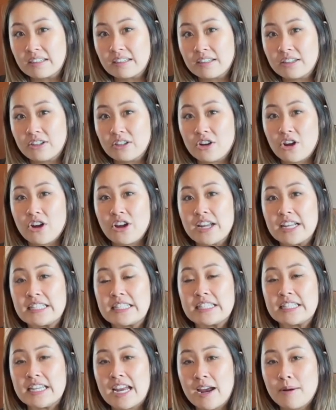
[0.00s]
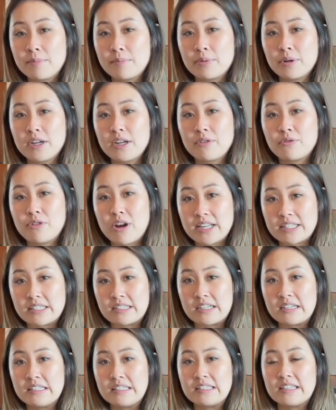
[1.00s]
It's a temporary
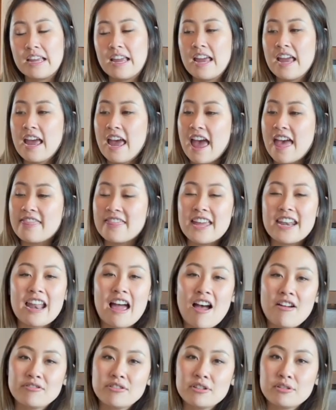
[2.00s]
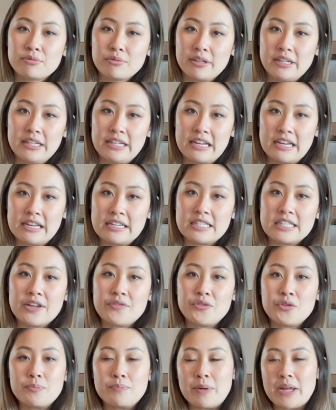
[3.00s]
residence, and then after 3 years, if
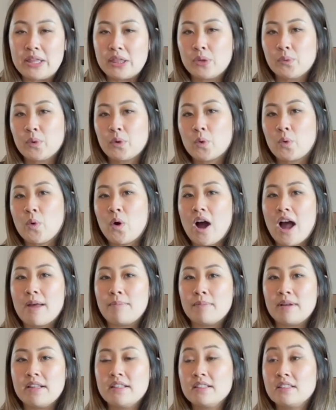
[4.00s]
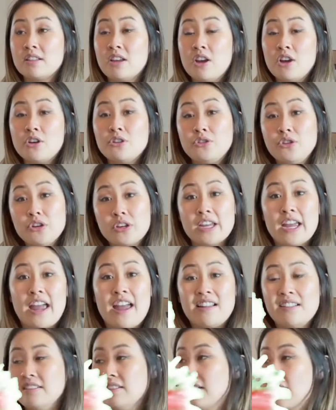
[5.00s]
you meet the requirements, you can
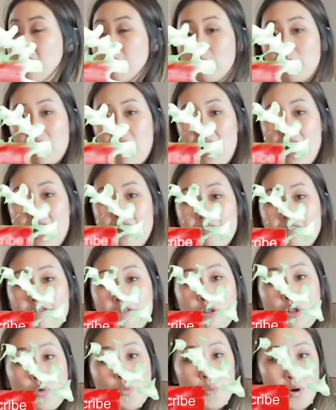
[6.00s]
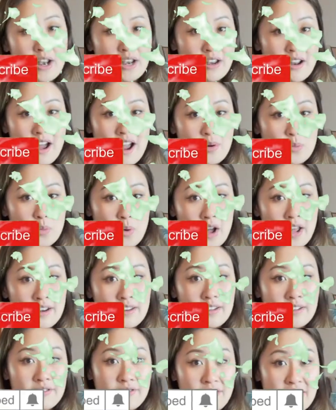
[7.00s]
apply for the 191
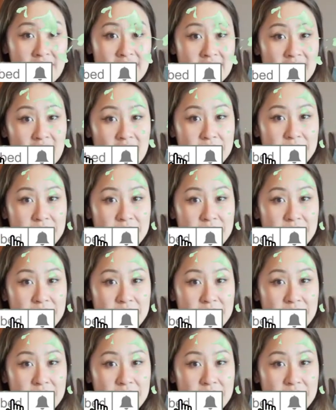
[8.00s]
visa.